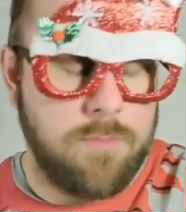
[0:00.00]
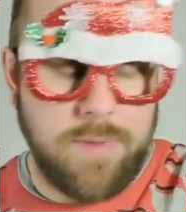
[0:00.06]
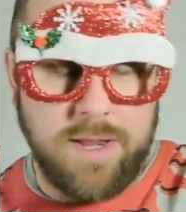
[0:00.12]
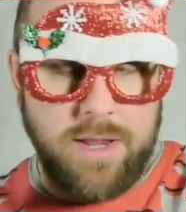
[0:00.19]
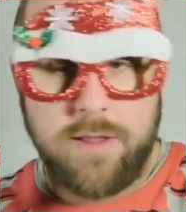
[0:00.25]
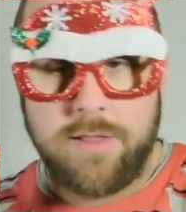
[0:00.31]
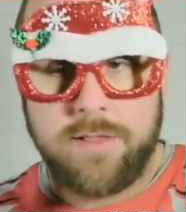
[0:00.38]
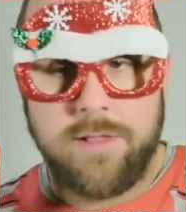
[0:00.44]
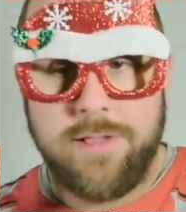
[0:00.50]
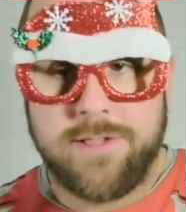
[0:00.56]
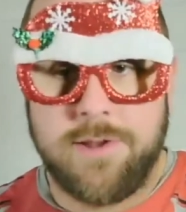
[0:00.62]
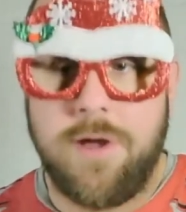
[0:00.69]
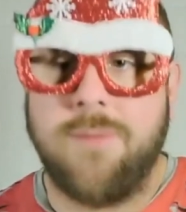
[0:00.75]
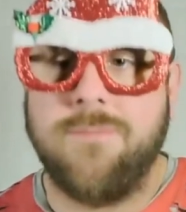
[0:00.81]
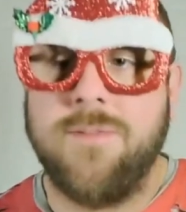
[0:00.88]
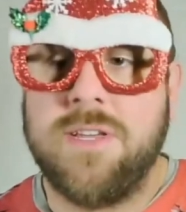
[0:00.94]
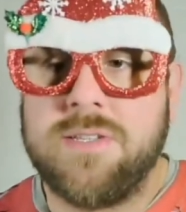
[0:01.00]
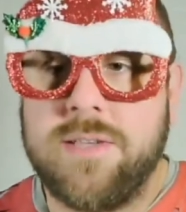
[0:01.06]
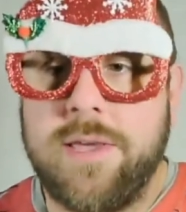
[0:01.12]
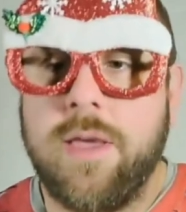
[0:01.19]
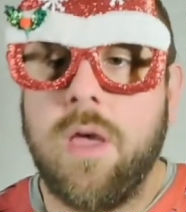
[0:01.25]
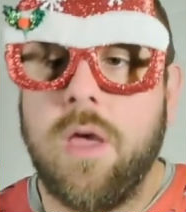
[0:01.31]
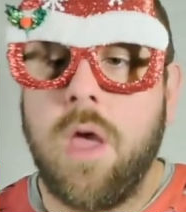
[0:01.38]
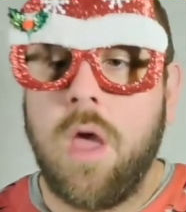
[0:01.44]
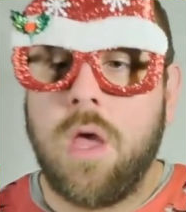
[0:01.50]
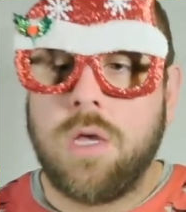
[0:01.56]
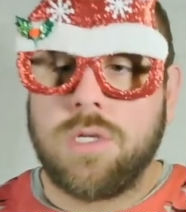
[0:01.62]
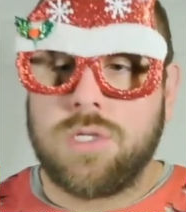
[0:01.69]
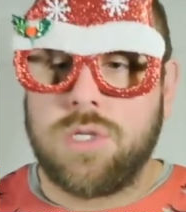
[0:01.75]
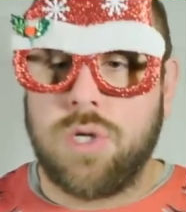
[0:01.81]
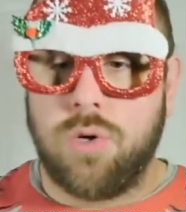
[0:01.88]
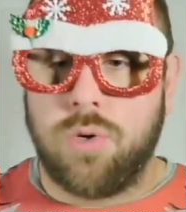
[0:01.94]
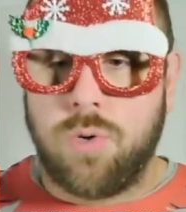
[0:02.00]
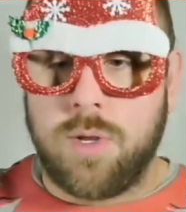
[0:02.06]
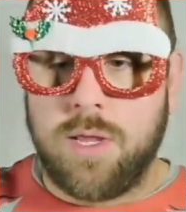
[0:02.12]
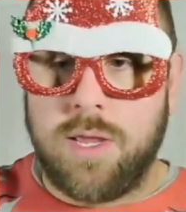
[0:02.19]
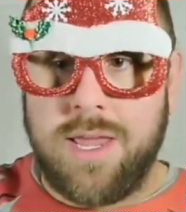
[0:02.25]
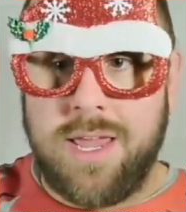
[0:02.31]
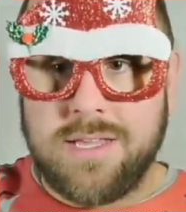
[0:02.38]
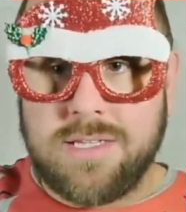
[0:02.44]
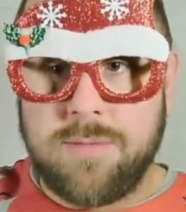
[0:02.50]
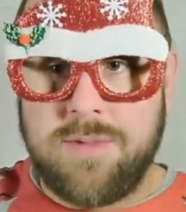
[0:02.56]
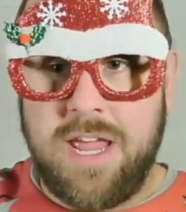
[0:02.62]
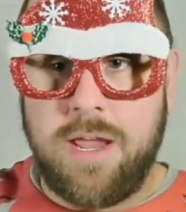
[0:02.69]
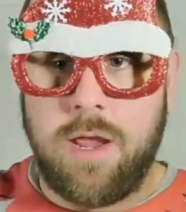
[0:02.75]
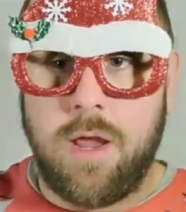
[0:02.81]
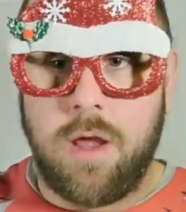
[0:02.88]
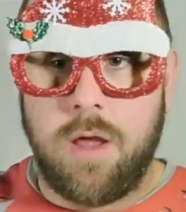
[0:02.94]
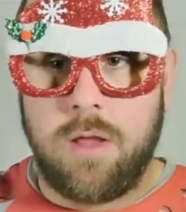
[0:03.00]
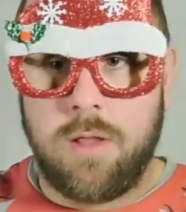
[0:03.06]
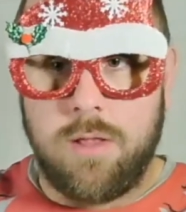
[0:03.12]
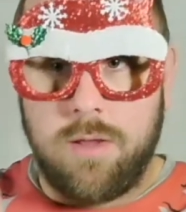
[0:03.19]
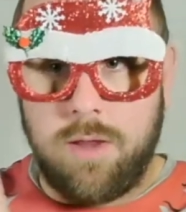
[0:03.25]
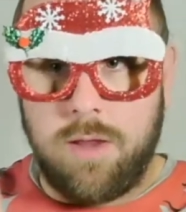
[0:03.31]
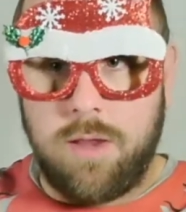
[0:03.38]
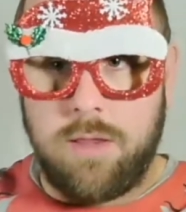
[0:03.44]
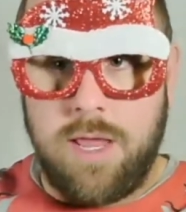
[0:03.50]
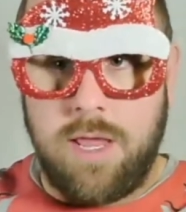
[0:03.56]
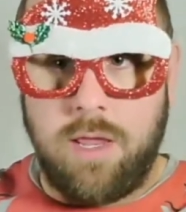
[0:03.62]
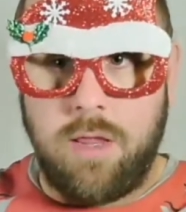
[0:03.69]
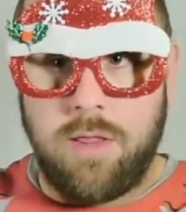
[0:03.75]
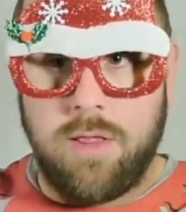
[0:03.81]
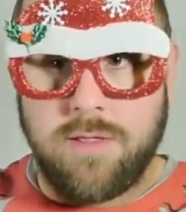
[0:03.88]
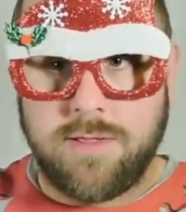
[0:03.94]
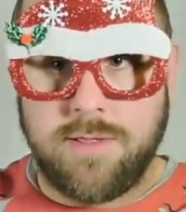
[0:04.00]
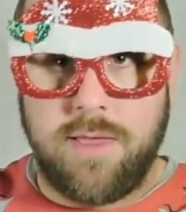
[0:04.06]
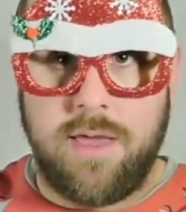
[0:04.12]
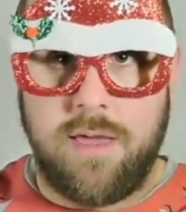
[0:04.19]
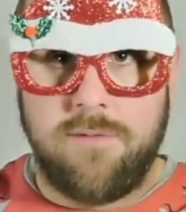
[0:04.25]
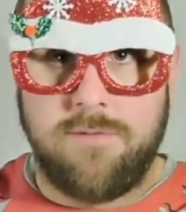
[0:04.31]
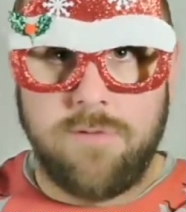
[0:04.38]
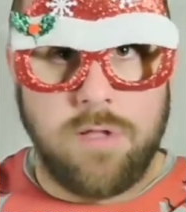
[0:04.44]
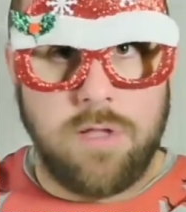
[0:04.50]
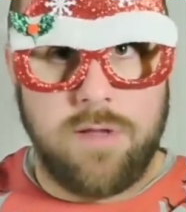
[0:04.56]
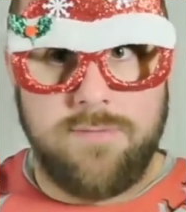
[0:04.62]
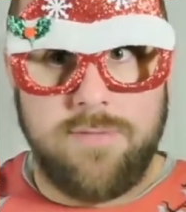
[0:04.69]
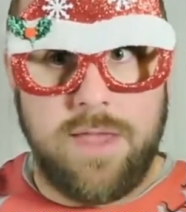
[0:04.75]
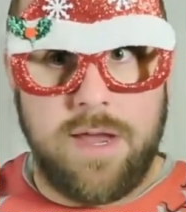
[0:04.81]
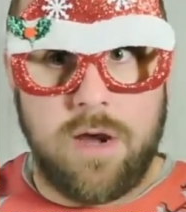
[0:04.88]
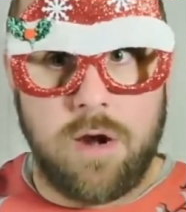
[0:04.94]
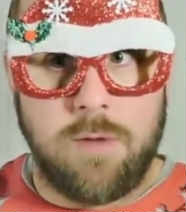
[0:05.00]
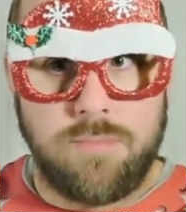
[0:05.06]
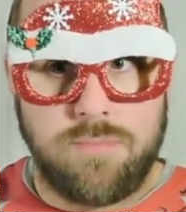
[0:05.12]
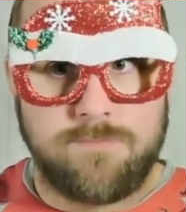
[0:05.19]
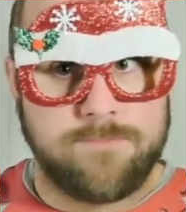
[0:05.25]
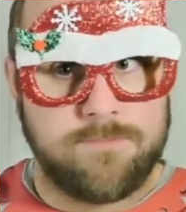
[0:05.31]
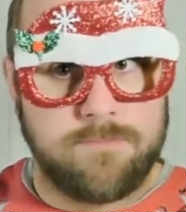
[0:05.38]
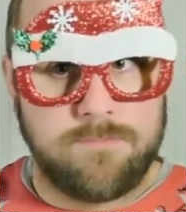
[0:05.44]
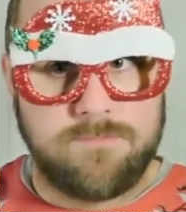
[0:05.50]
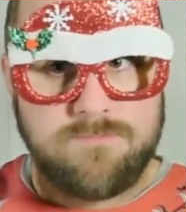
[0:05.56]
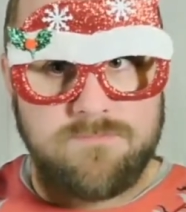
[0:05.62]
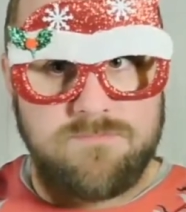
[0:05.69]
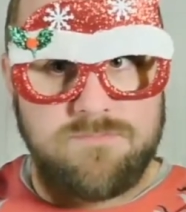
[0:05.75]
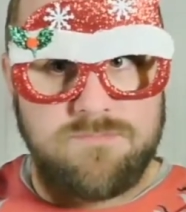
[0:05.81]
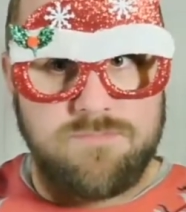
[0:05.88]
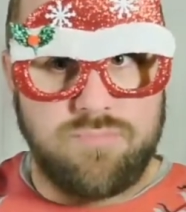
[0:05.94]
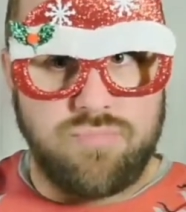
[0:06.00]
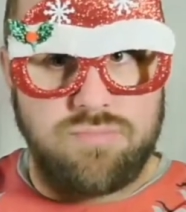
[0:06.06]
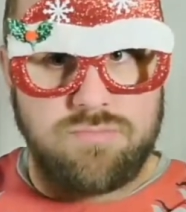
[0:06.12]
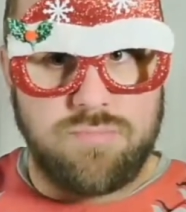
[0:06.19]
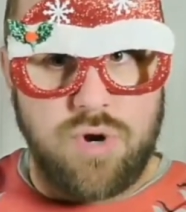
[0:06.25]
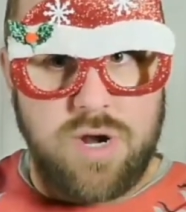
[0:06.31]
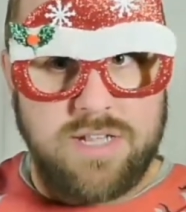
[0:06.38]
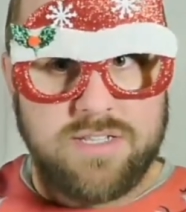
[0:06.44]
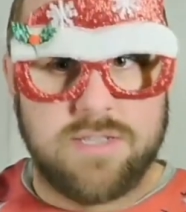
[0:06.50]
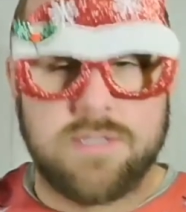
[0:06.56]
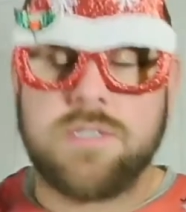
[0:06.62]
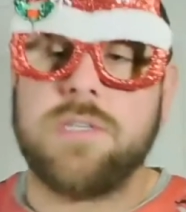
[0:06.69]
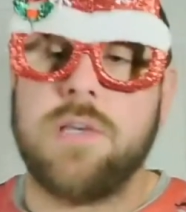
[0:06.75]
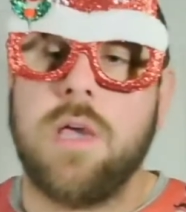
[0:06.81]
he doesn't listen, obviously. So he ends up taking the sleigh full of their presents